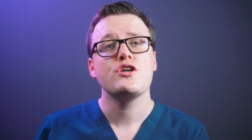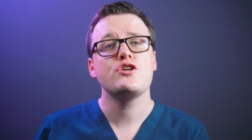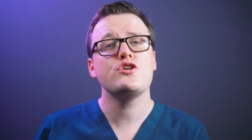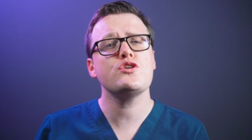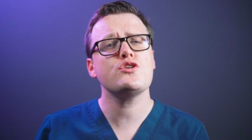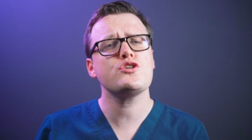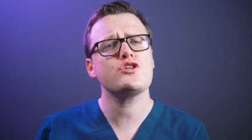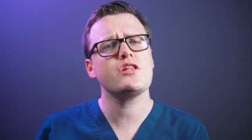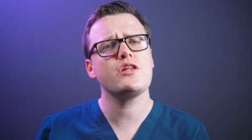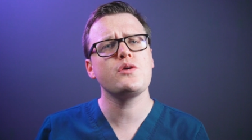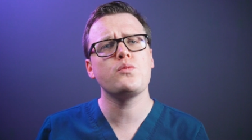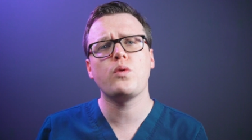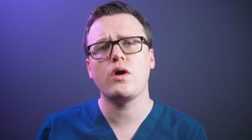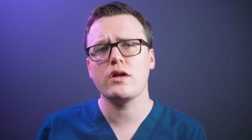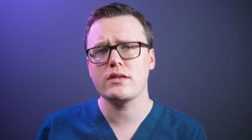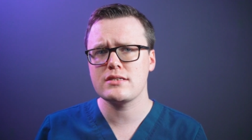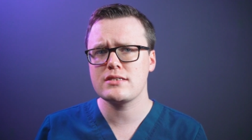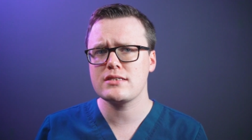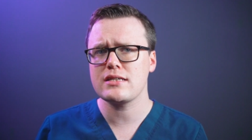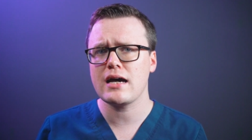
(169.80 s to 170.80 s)
usually
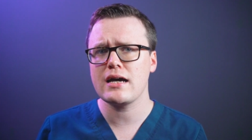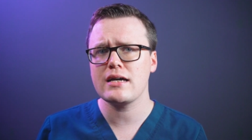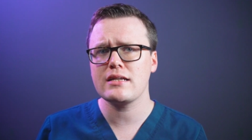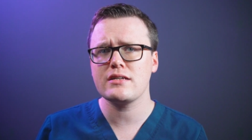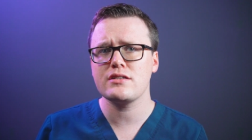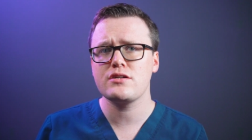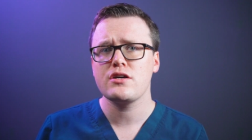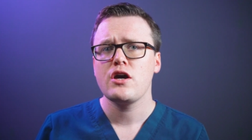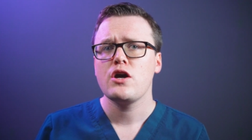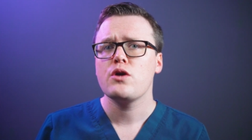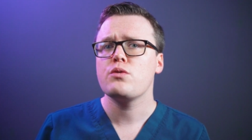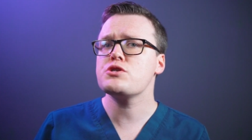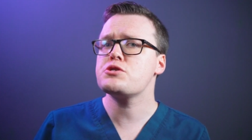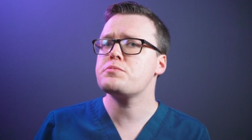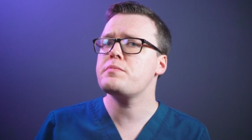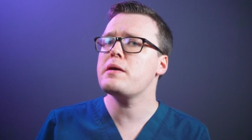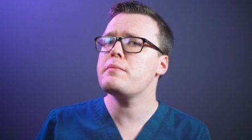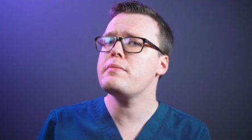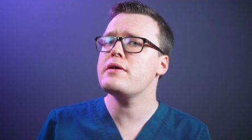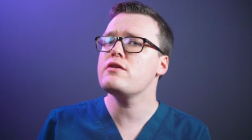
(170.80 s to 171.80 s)
one-sided,
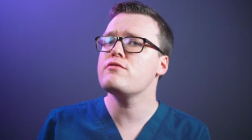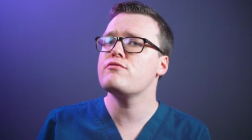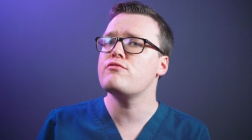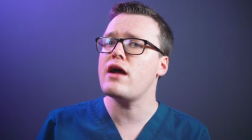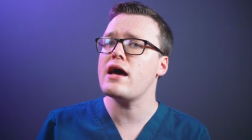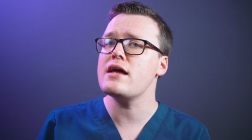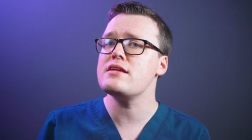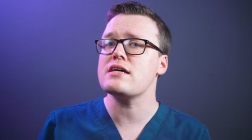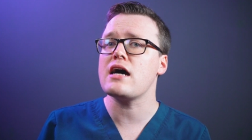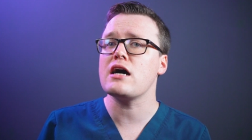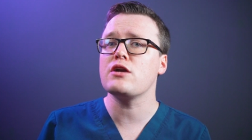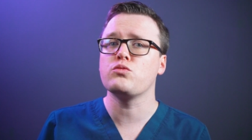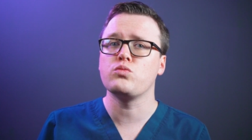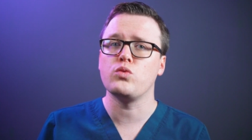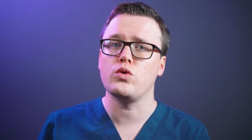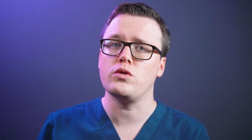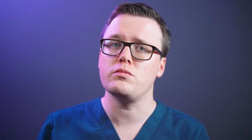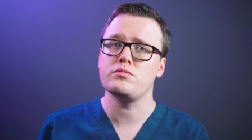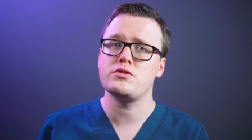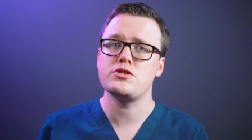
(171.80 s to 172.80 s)
which may be red and
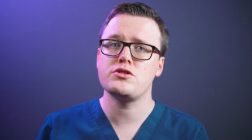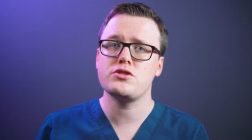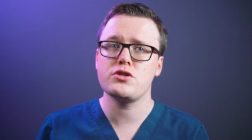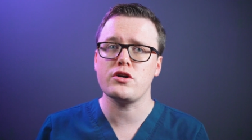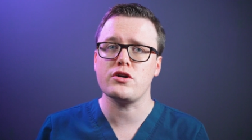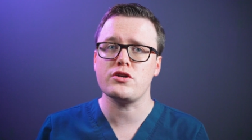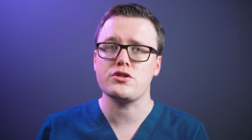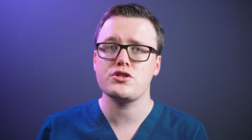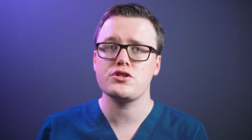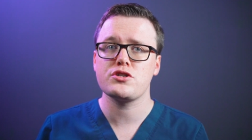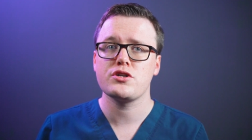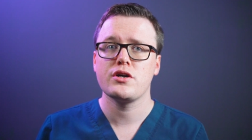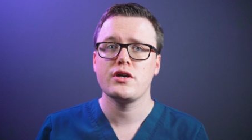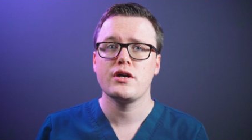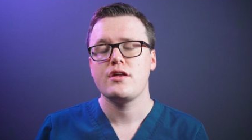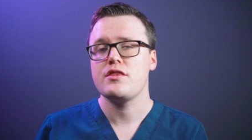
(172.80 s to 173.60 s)
warm to touch.